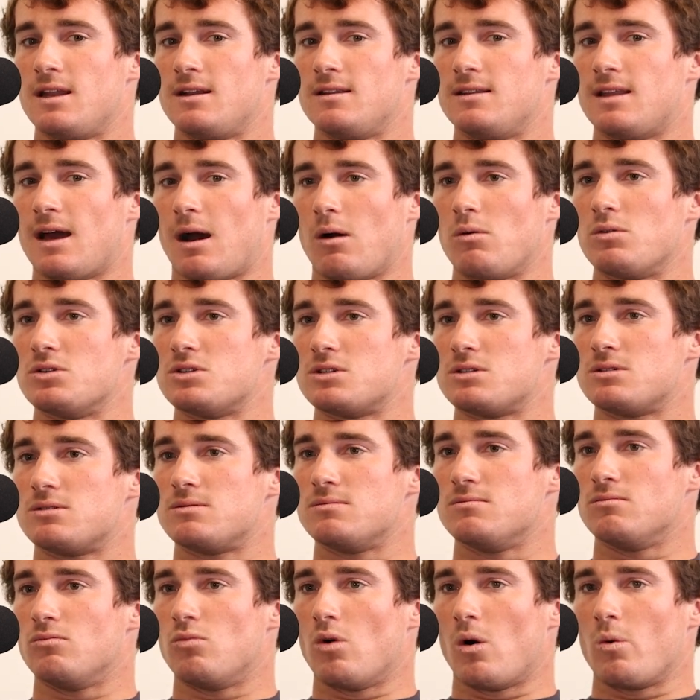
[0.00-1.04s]
And that
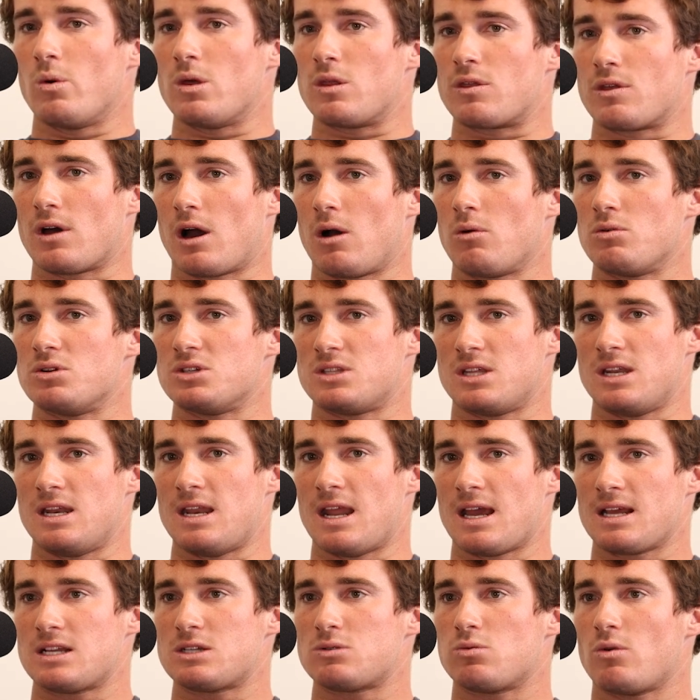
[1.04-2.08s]
was what we thought was the
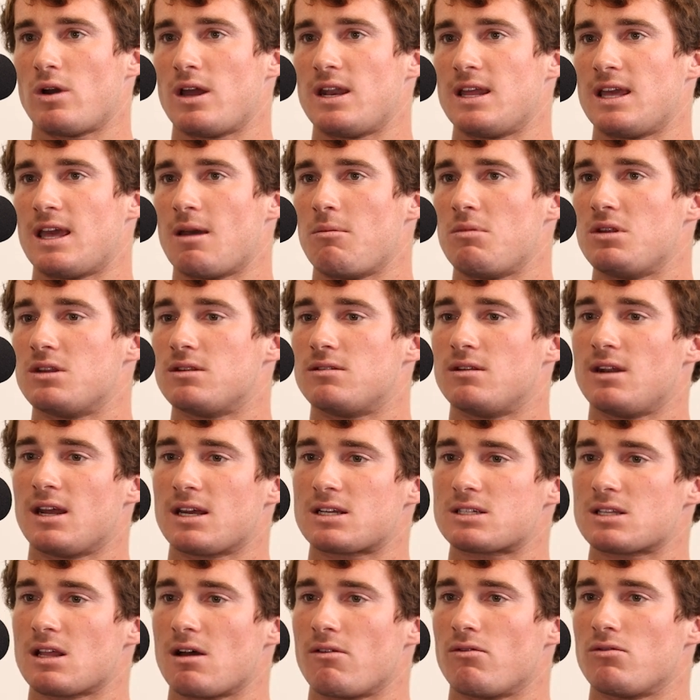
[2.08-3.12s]
next way to get me to the
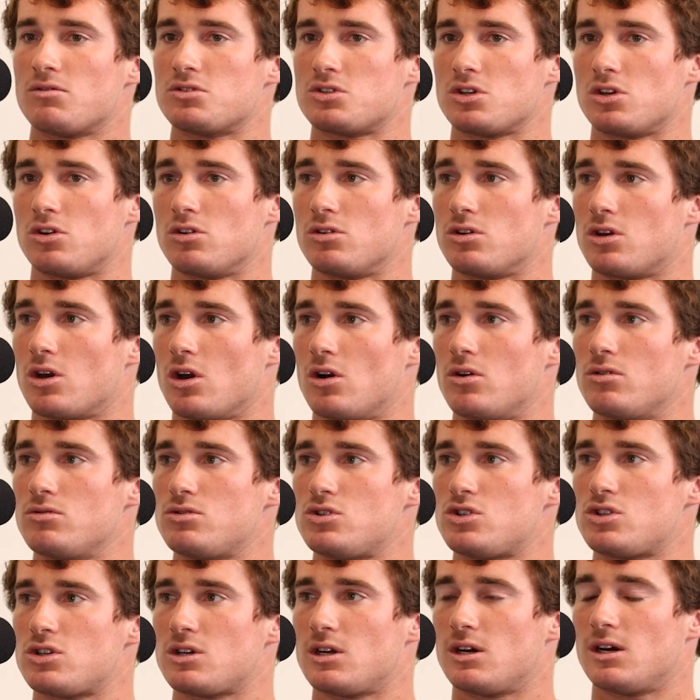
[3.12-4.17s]
next level, was a good
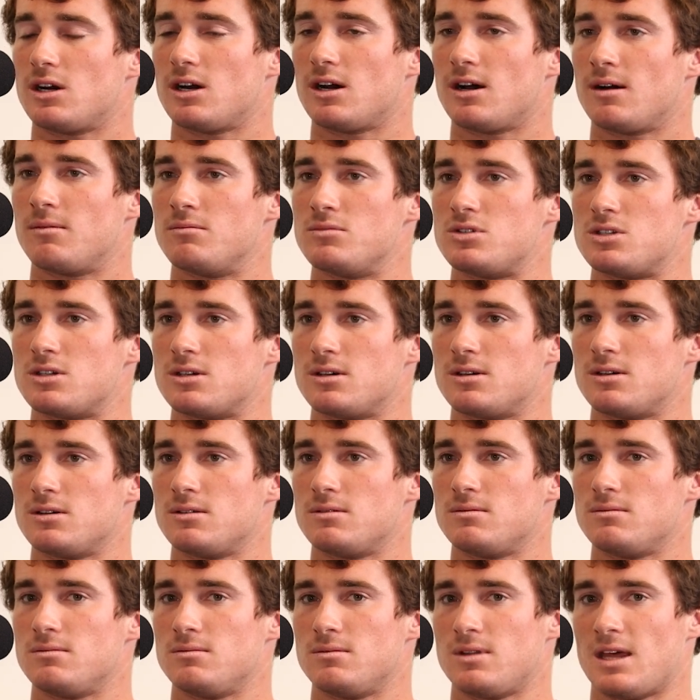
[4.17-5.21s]
coach
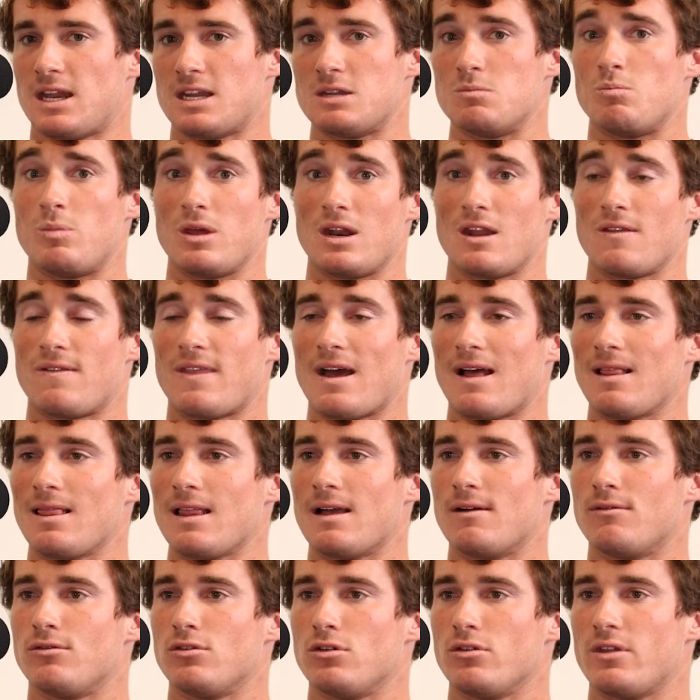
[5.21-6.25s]
that had been at that
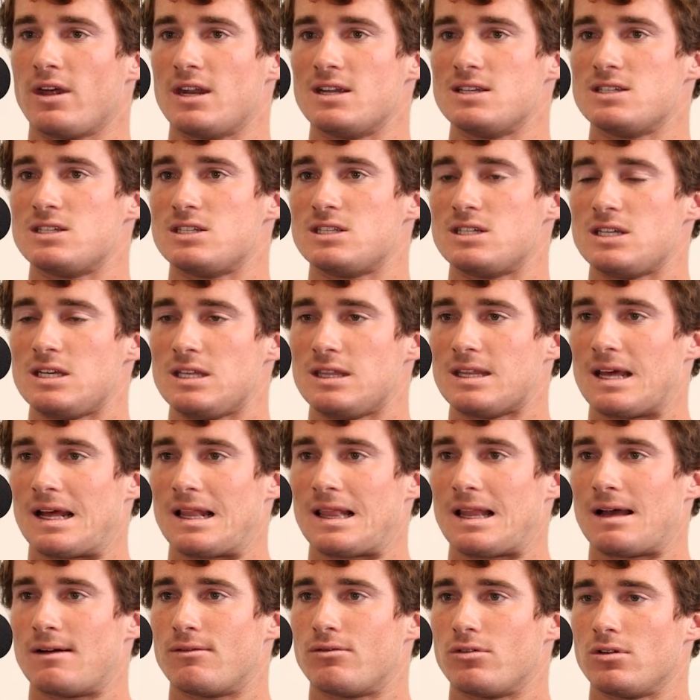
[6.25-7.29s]
level, that had seen
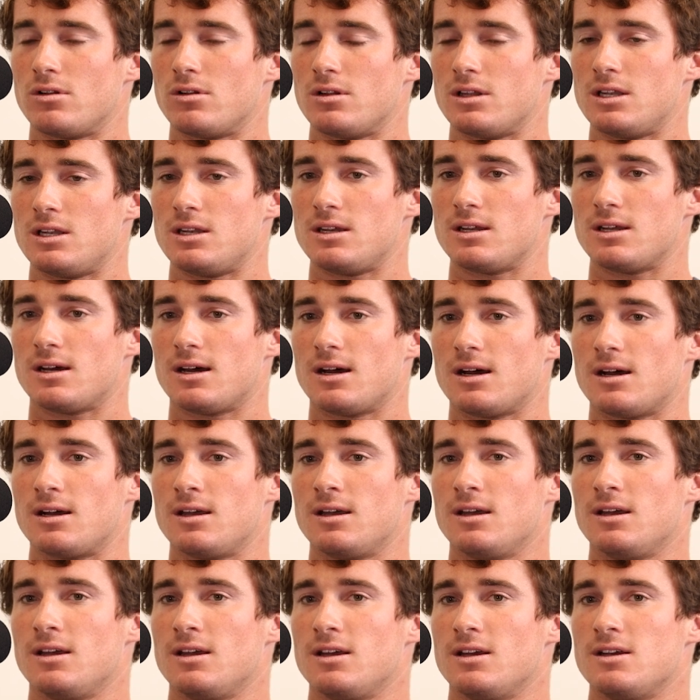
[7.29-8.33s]
that level. And
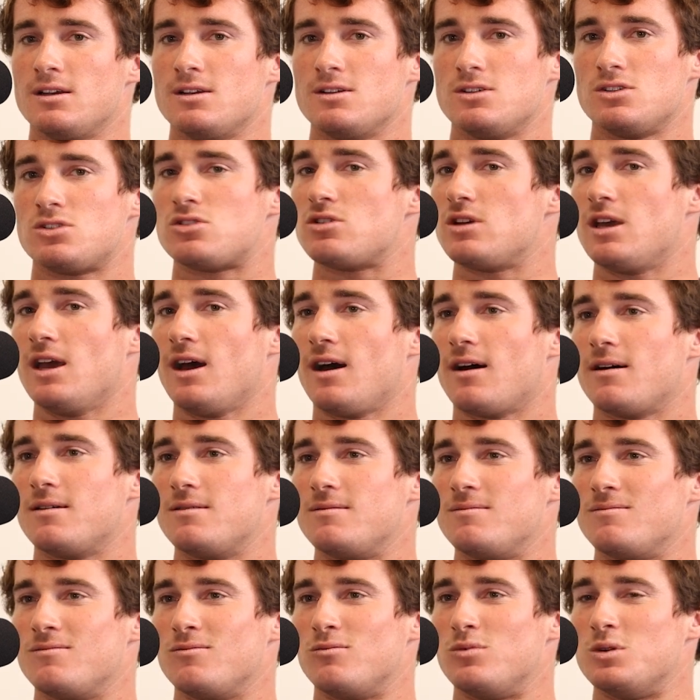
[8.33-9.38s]

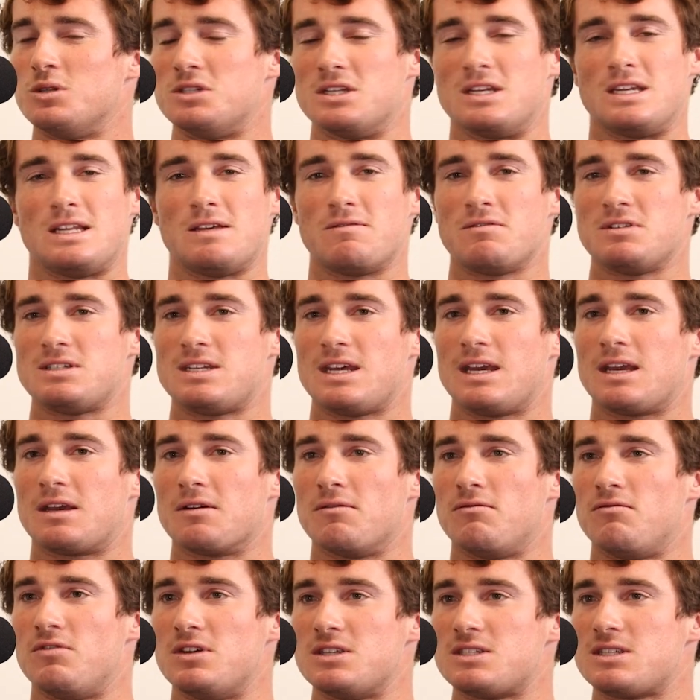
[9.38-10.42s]
we didn't even take
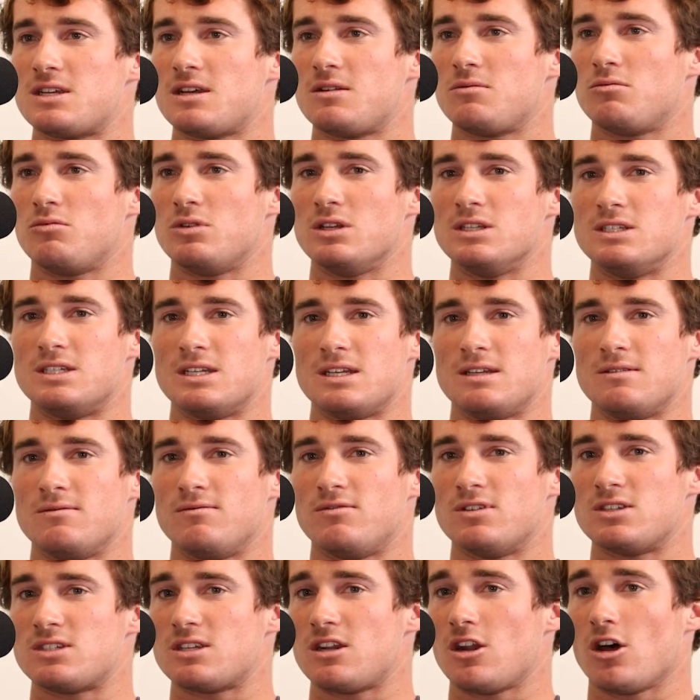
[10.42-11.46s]
a visit. We didn't
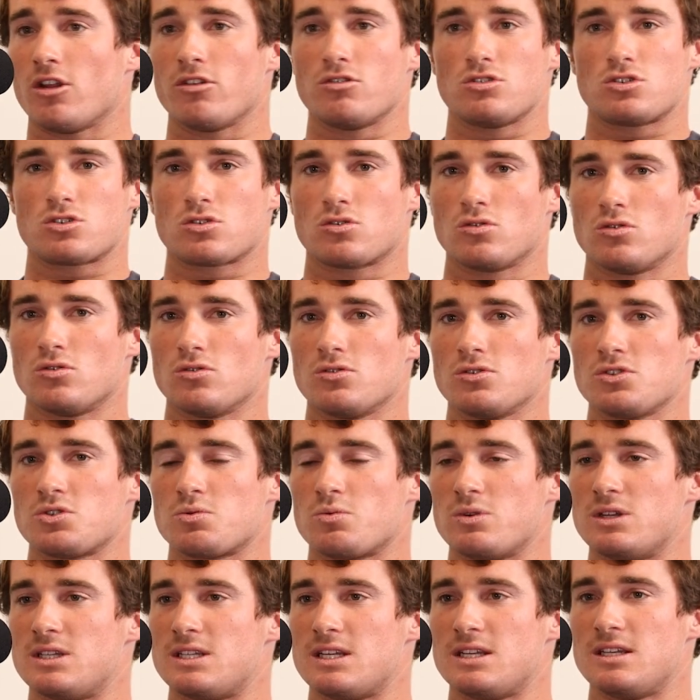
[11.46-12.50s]
visit other
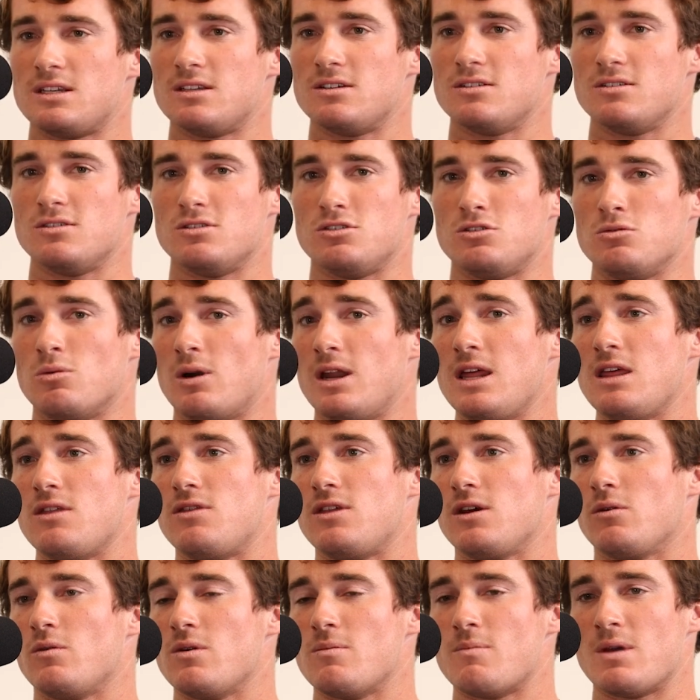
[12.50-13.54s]
schools. We didn't do
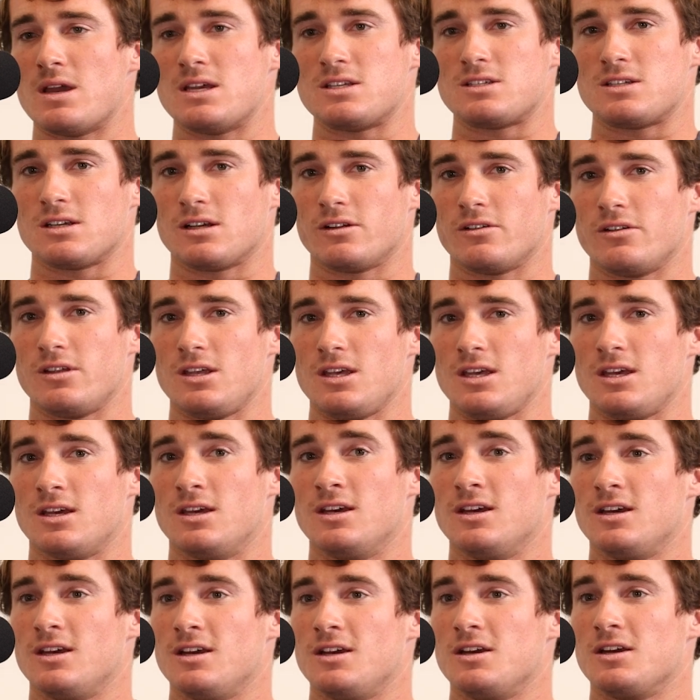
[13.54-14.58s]
anything. We
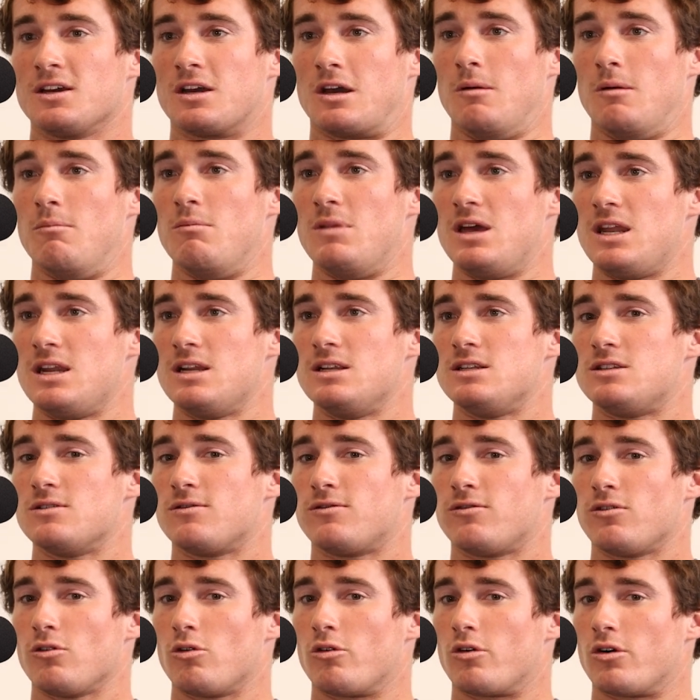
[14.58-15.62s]
basically committed
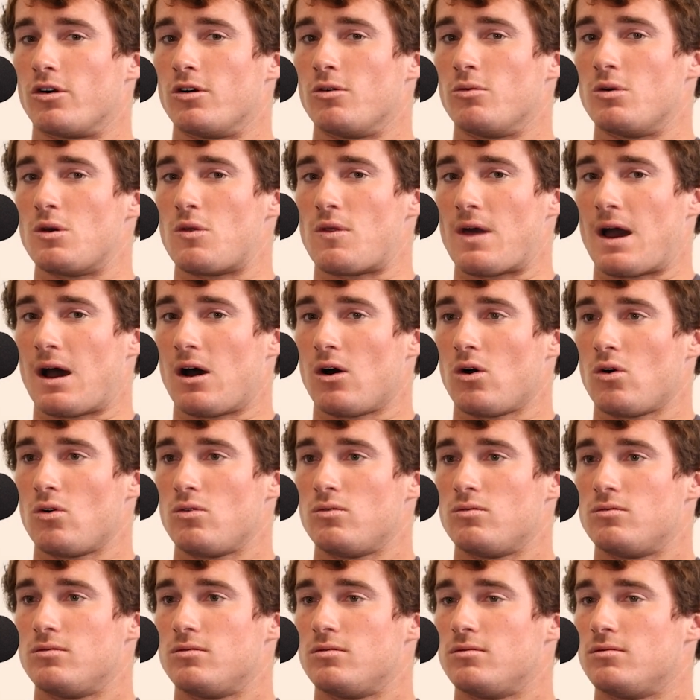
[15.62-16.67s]
to Florida
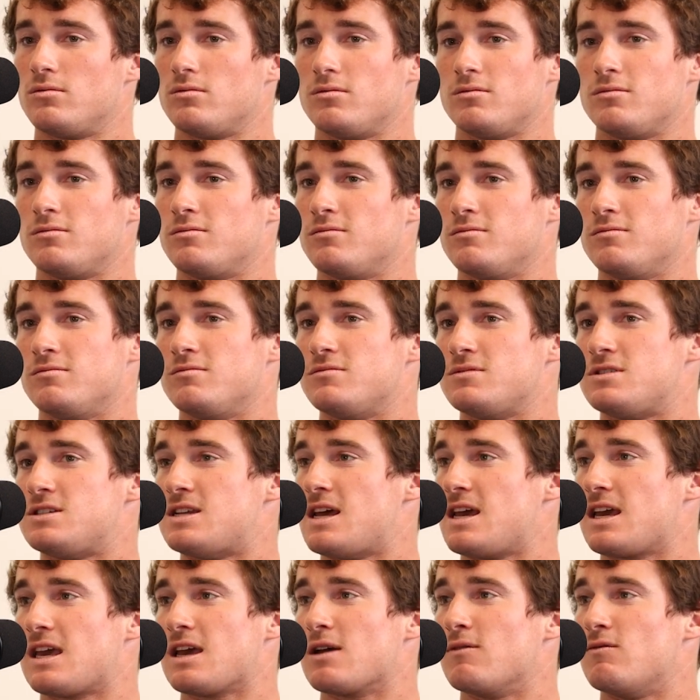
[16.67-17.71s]
without
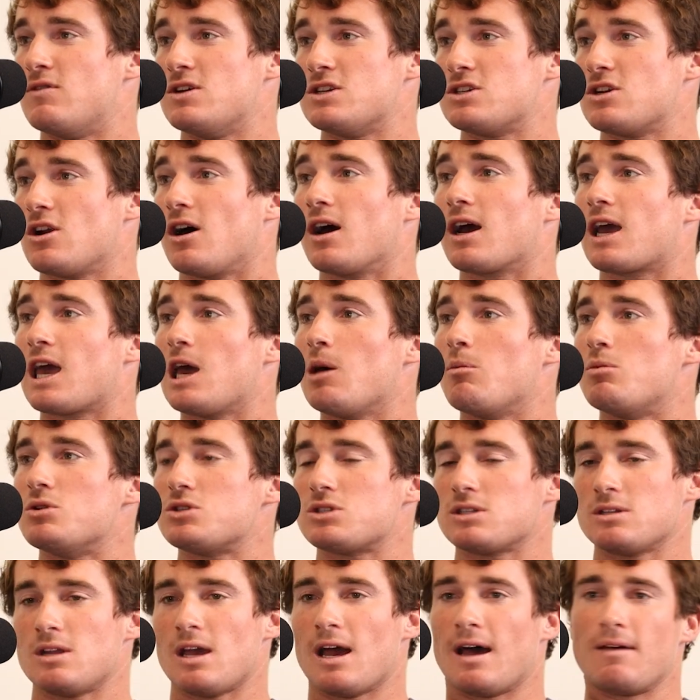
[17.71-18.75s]
taking a visit on
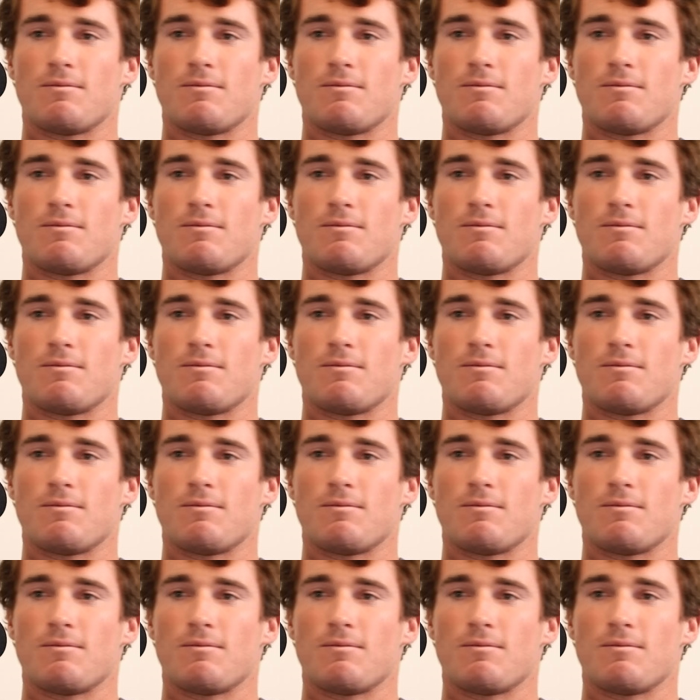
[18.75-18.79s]
campus.